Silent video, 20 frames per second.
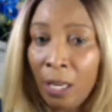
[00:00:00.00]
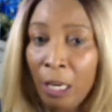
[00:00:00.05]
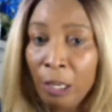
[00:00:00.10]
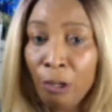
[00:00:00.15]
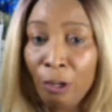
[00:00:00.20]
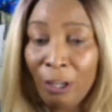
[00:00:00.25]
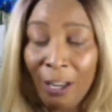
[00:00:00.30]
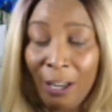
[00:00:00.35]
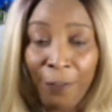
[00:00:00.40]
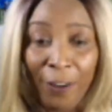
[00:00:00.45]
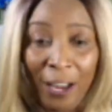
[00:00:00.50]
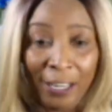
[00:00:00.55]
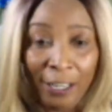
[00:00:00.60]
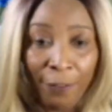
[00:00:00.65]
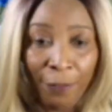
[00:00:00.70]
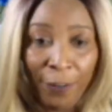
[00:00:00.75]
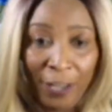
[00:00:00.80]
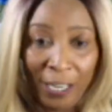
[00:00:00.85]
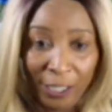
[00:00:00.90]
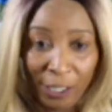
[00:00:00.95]
You can find a
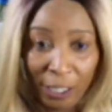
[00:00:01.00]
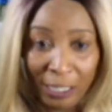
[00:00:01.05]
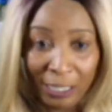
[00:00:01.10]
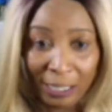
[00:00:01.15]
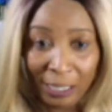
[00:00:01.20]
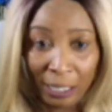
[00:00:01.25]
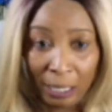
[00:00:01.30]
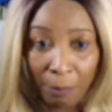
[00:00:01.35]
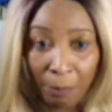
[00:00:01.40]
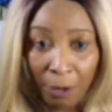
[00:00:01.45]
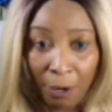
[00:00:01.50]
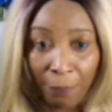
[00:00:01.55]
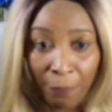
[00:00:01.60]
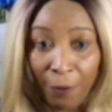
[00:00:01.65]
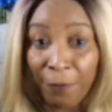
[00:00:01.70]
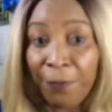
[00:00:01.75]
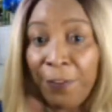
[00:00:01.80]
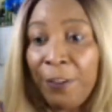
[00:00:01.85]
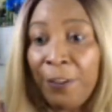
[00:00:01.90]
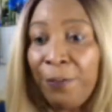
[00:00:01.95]
facial steamer
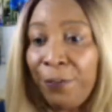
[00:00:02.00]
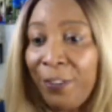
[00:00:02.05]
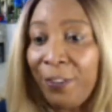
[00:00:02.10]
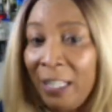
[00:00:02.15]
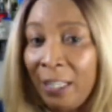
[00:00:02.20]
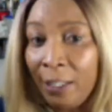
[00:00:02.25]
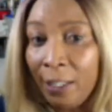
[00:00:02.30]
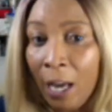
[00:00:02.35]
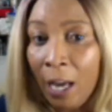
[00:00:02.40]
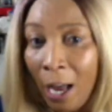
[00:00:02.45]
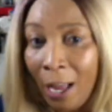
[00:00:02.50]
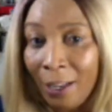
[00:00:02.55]
for $15.